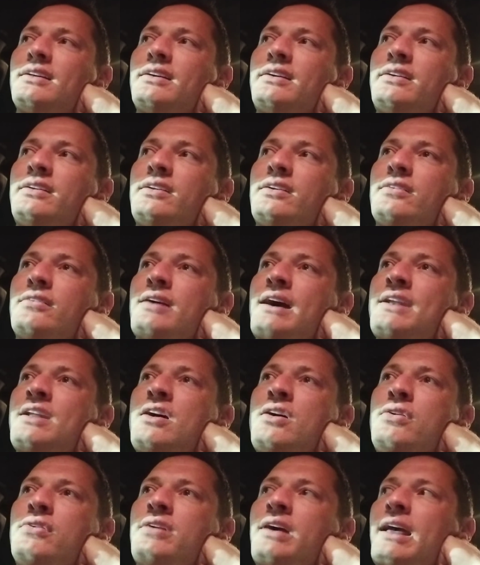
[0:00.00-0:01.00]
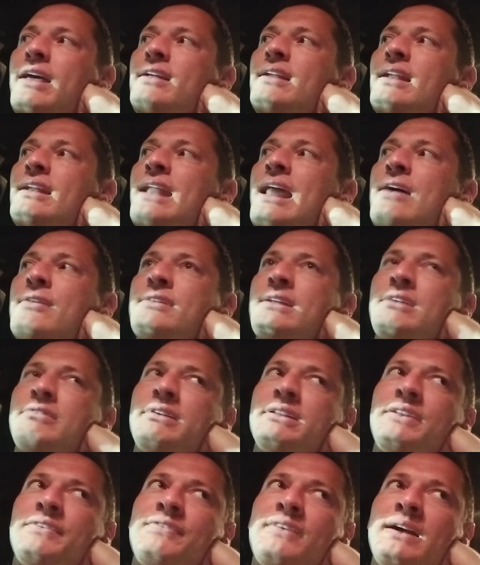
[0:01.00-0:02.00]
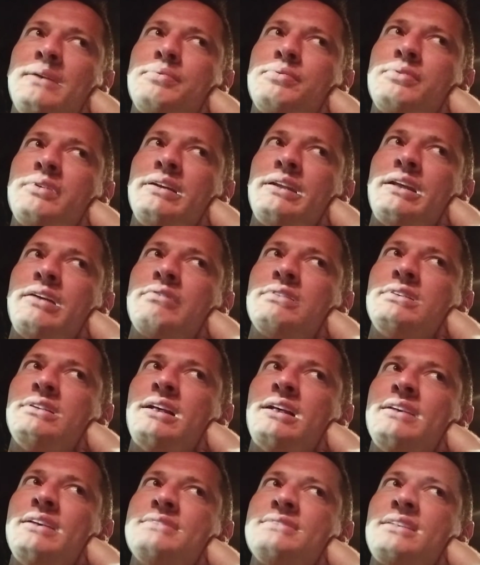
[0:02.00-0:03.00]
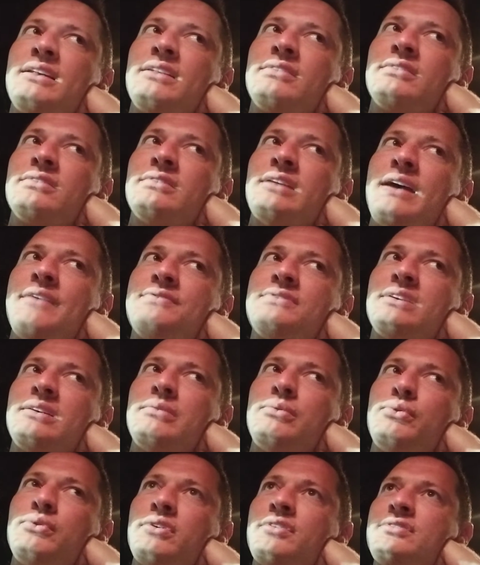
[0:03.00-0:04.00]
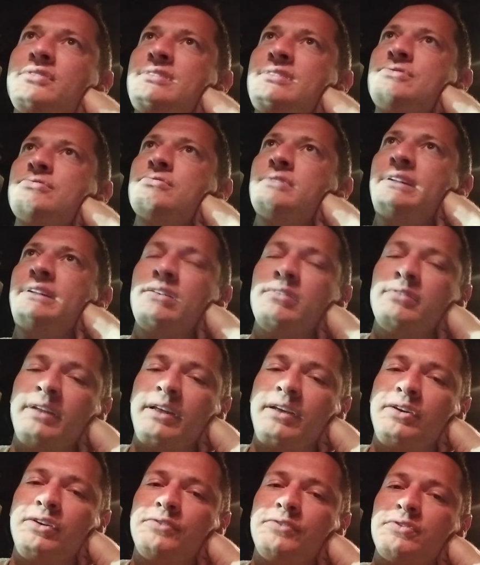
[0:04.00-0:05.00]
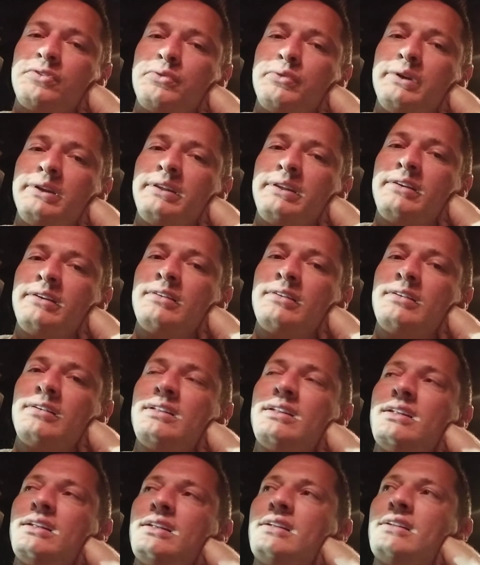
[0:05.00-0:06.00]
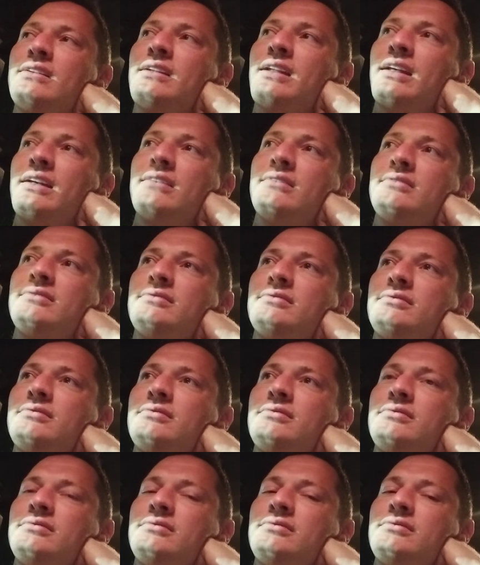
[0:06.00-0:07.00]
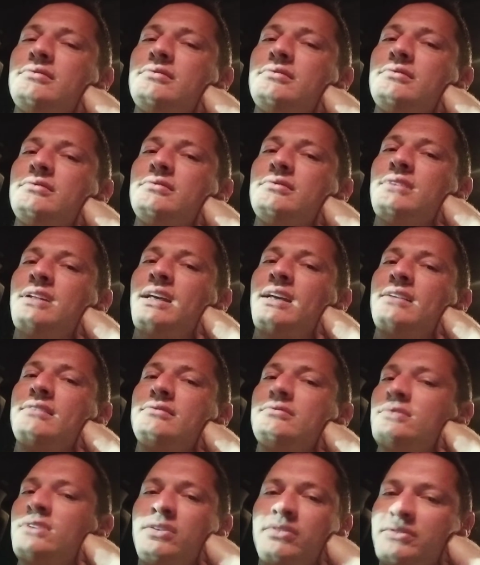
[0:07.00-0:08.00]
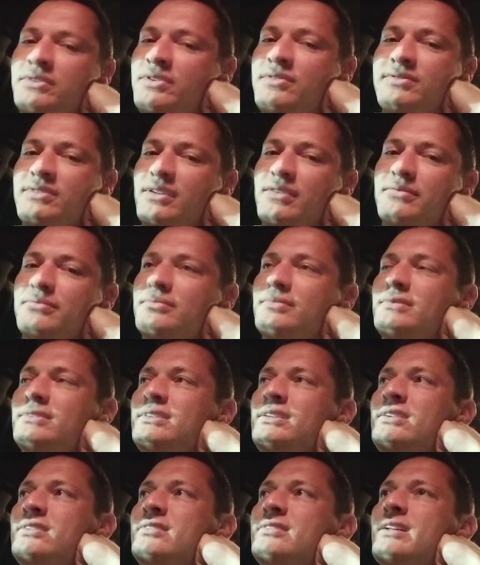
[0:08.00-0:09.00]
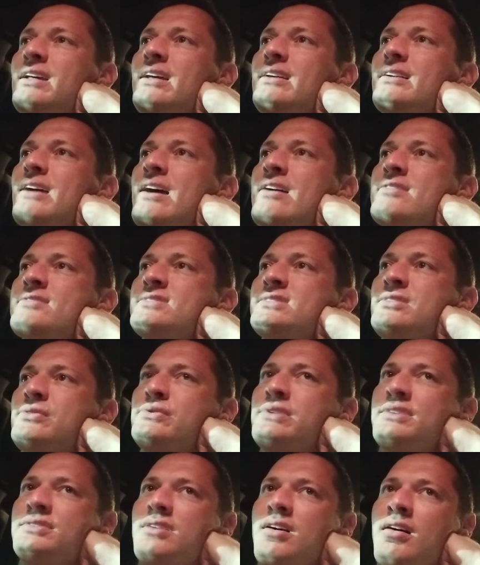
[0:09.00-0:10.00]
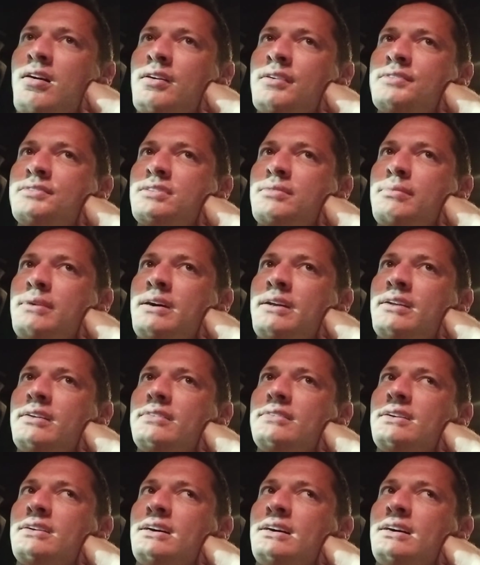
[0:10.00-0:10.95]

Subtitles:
you know, I know, okay, now that I read the fine print, I realize that their lifetime warranty is really only good for 1 year. Like don't use them, you know, like hire someone that's honest about it.